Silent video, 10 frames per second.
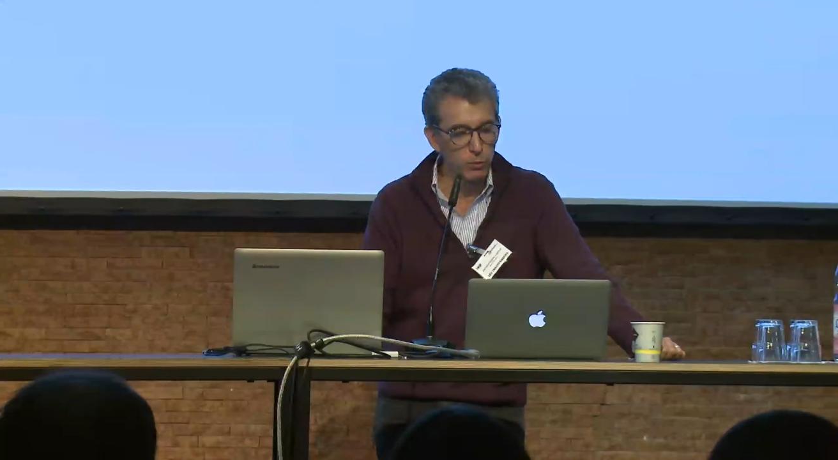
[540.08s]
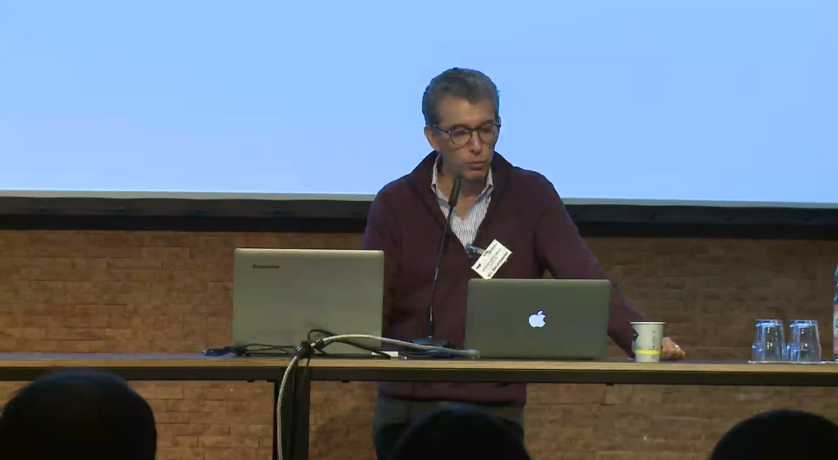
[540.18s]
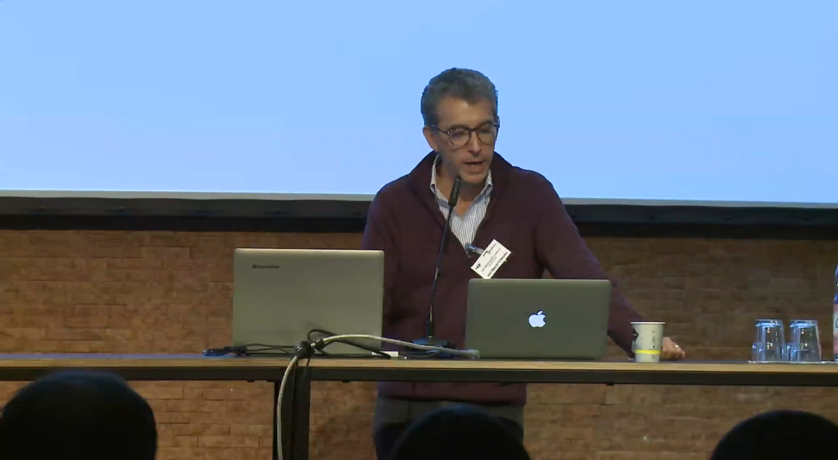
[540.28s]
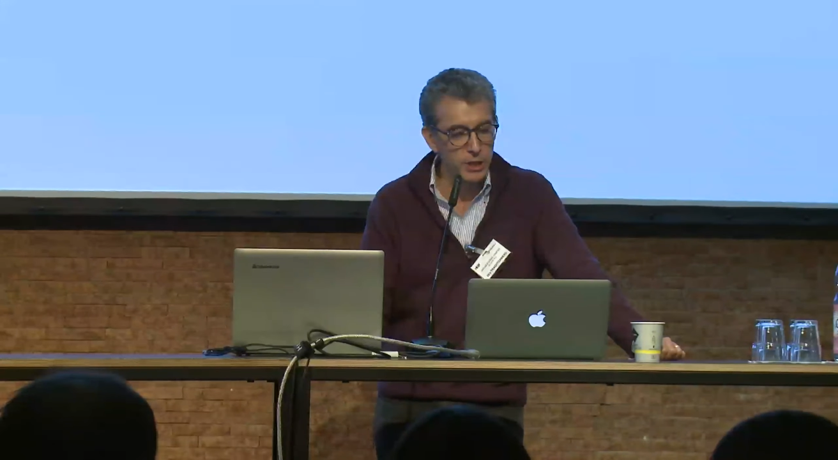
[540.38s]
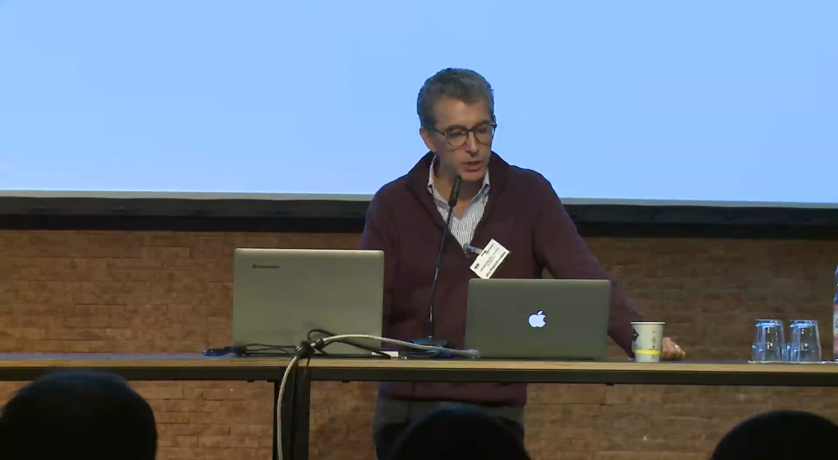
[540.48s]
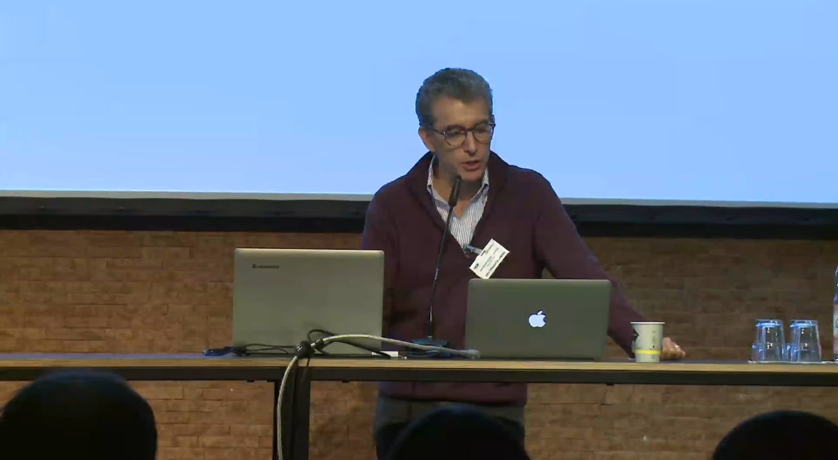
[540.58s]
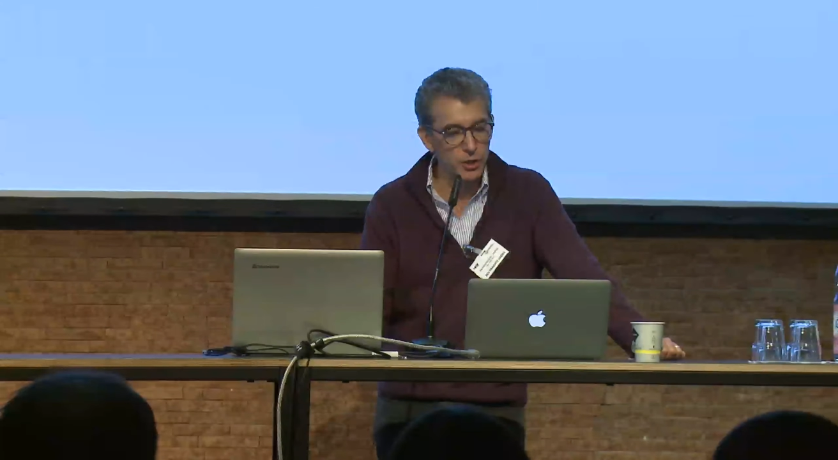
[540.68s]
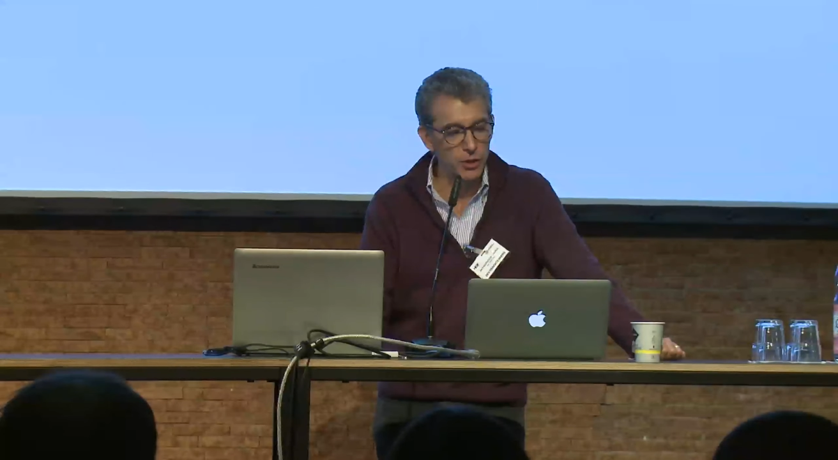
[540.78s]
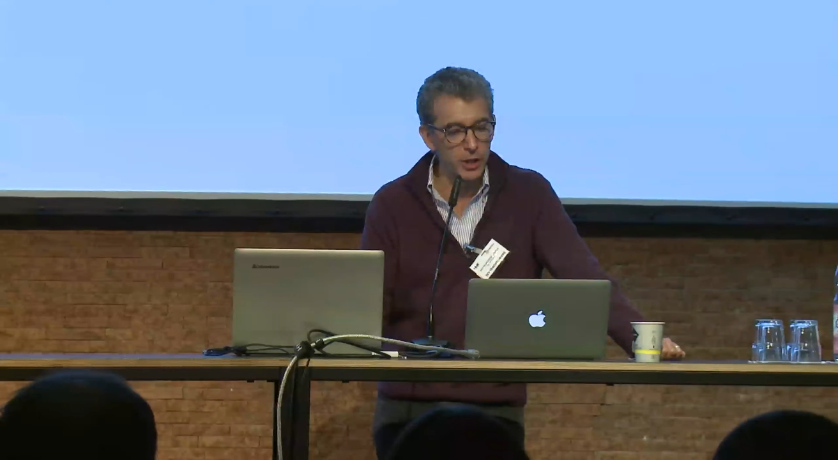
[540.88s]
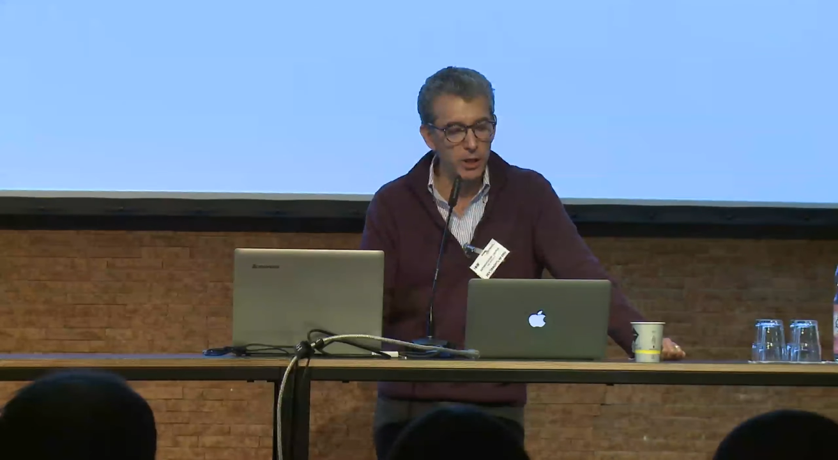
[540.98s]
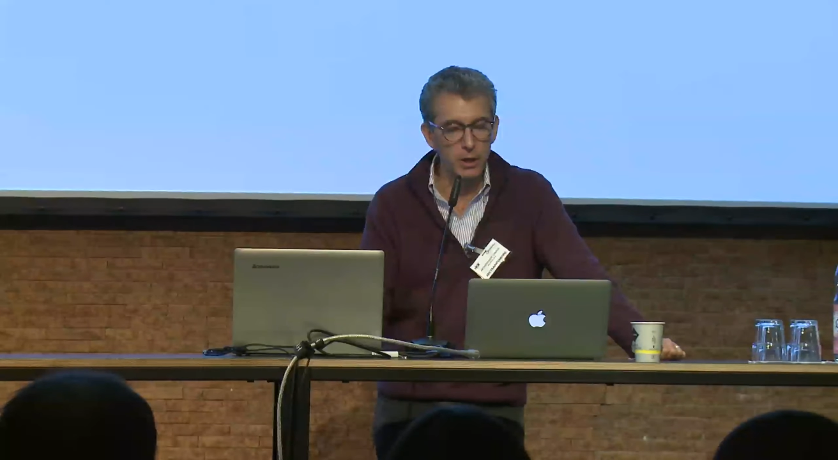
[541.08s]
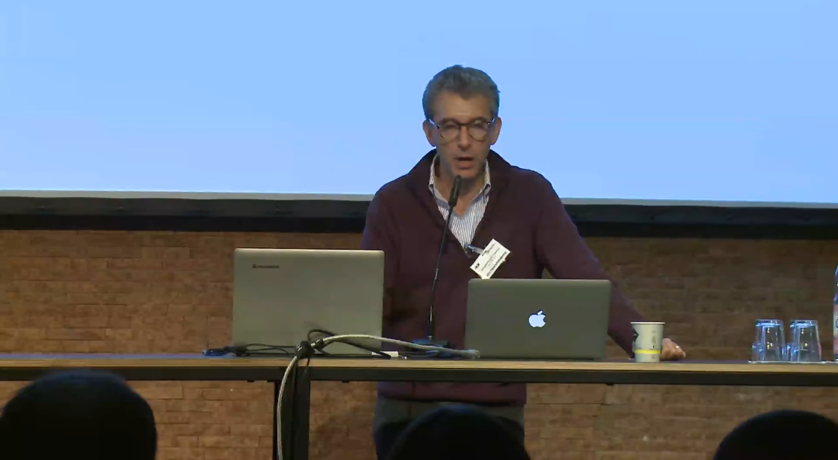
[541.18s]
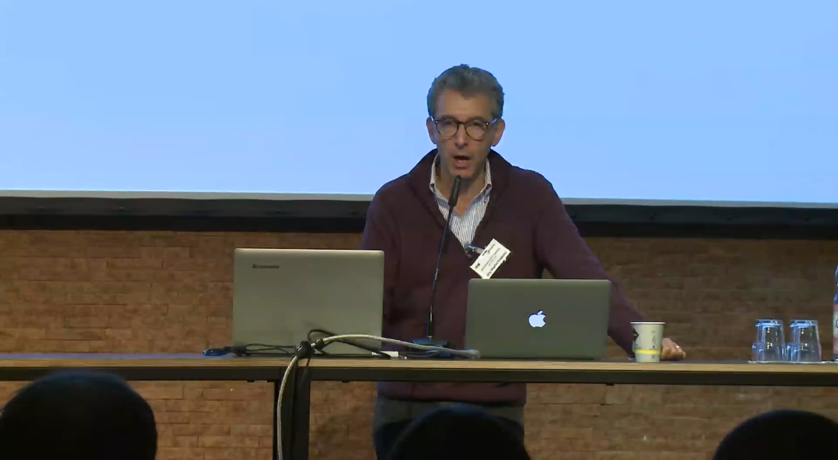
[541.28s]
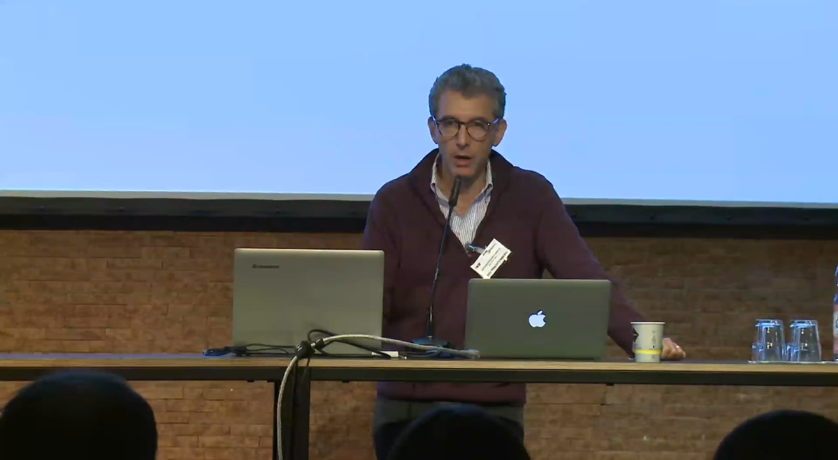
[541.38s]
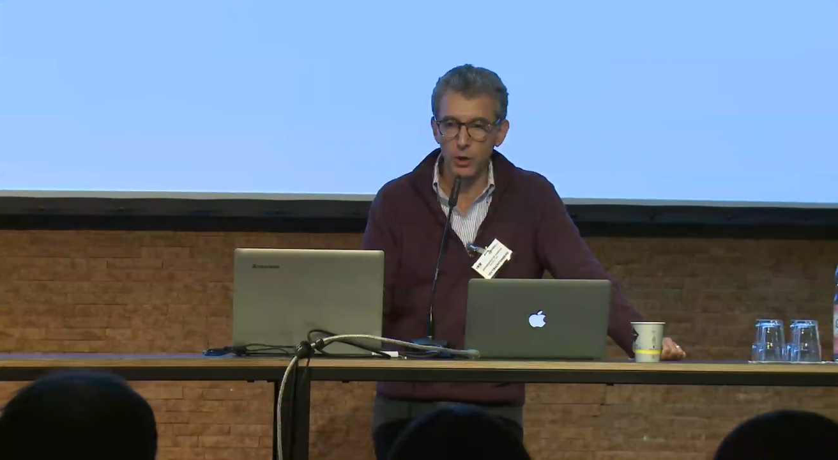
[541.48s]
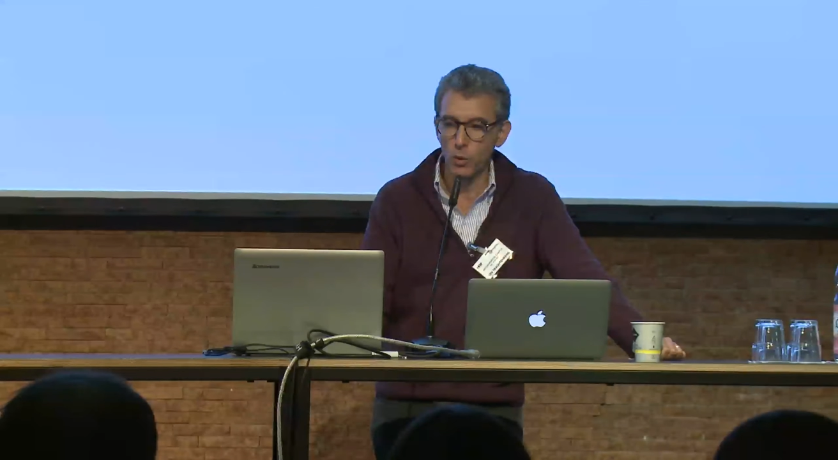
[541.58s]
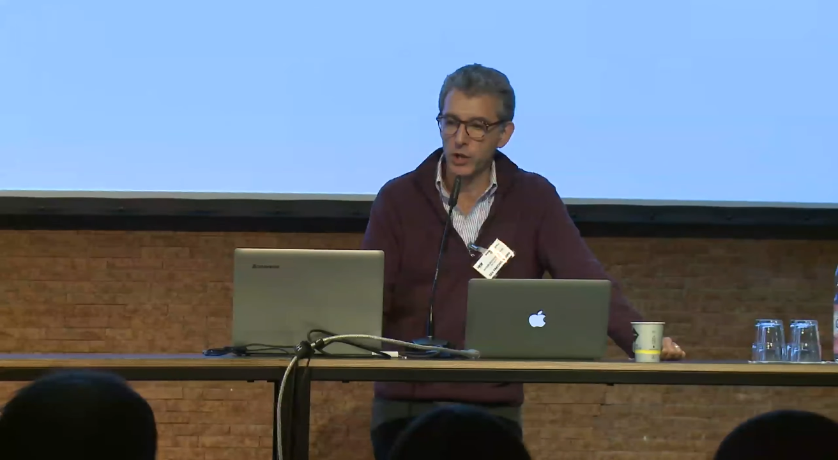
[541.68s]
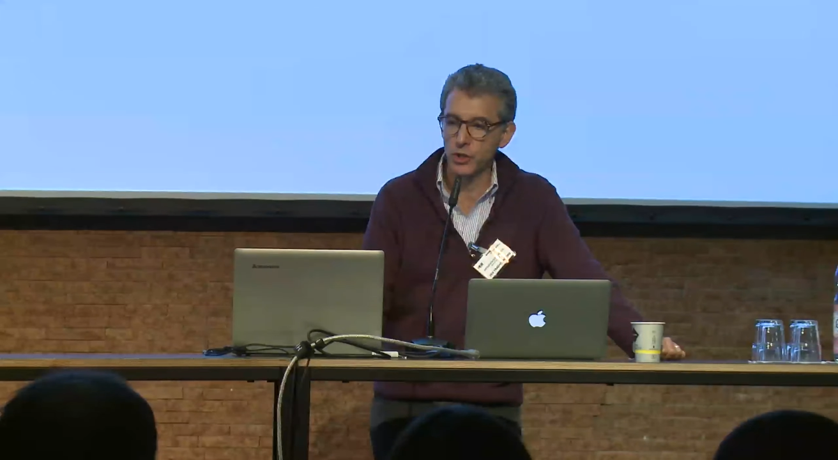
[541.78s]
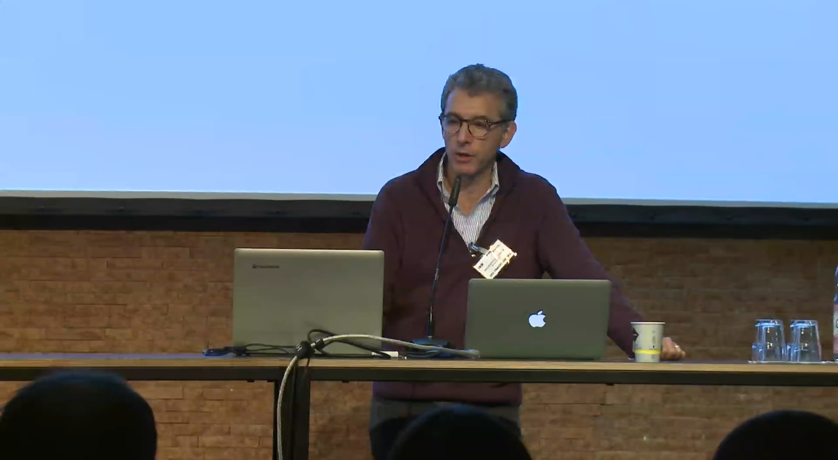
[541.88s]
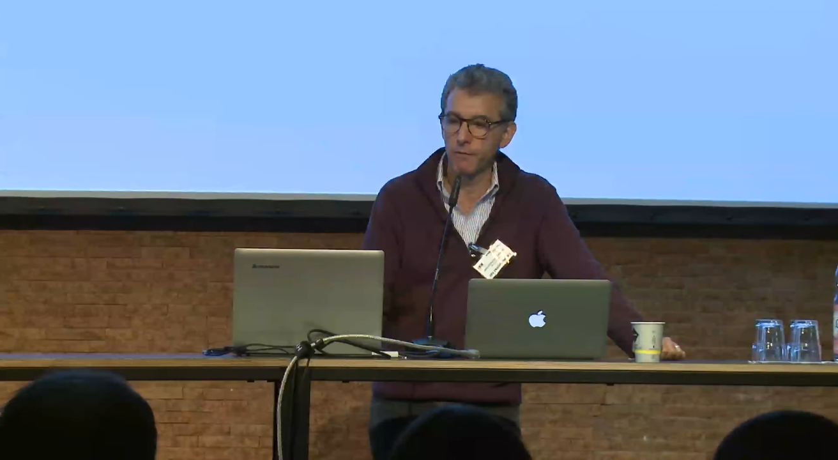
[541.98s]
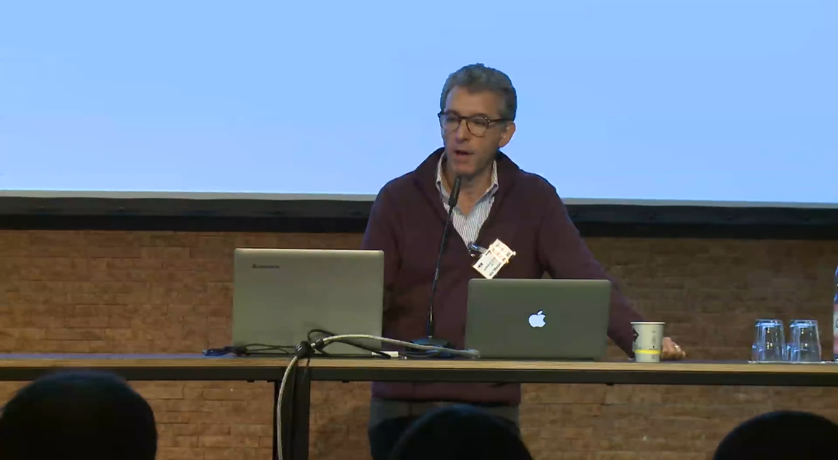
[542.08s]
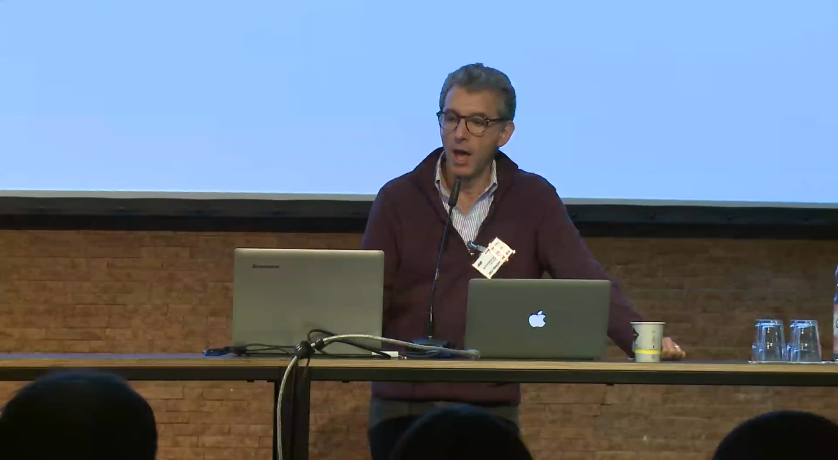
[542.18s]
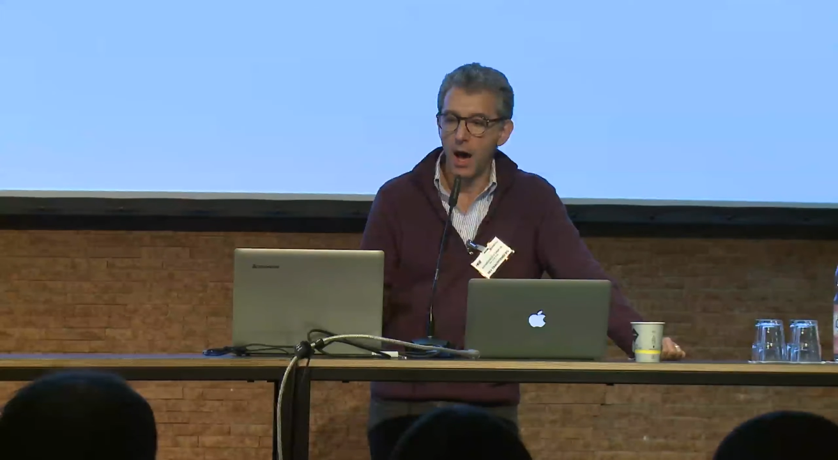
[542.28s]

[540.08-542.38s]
raises the question of